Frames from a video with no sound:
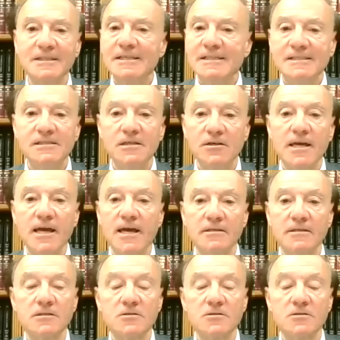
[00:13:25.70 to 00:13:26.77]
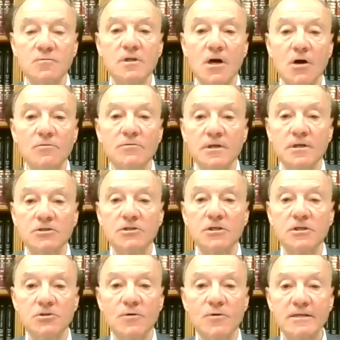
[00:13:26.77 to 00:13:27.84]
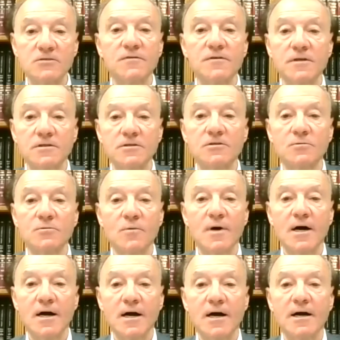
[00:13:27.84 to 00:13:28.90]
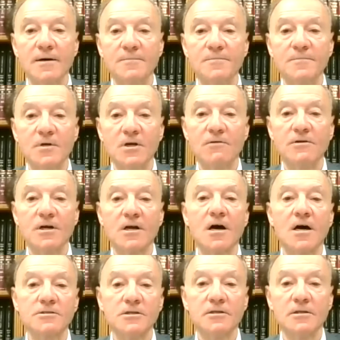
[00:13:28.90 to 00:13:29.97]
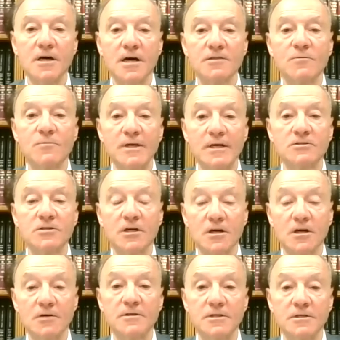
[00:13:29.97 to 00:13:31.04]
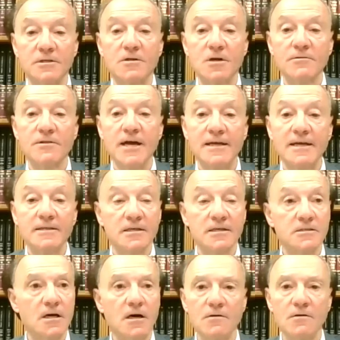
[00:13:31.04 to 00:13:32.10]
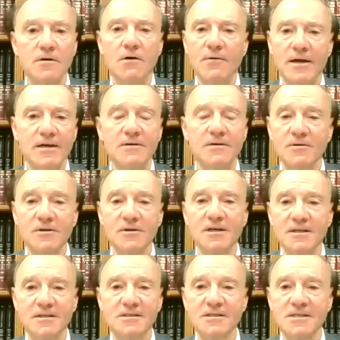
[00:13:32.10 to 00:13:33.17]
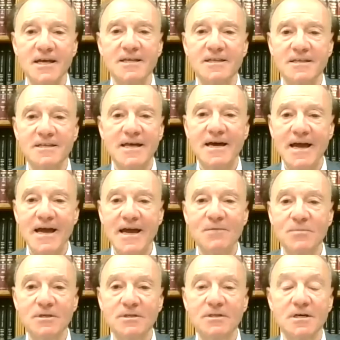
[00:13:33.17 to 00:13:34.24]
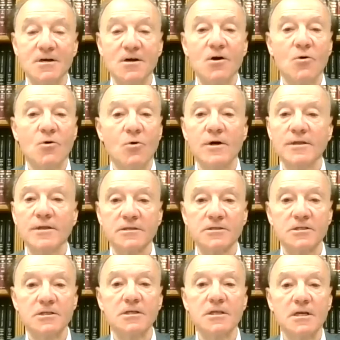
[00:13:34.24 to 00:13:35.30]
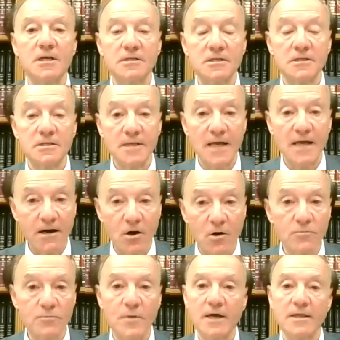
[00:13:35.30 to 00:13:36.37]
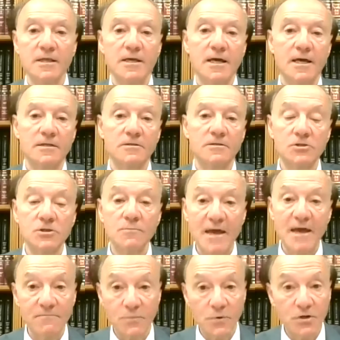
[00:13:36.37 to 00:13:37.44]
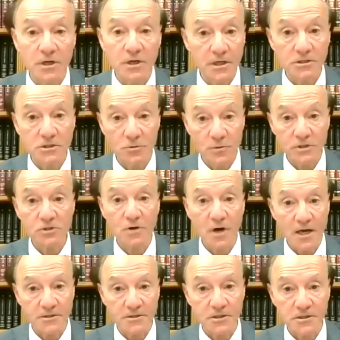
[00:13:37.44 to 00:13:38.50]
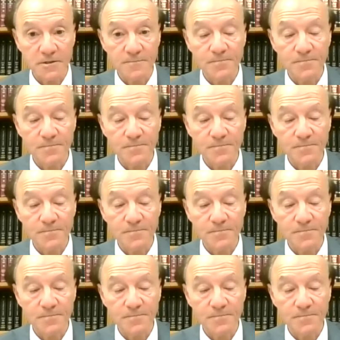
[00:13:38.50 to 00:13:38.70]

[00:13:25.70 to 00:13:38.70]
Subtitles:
your aunt doesn't really own this. She transferred it to, your cousin 3 years ago. Did you know that? And they say, oh, no, I didn't really understand that happened. Or they'll see that it's not owned by the aunt. She may have put it into a trust.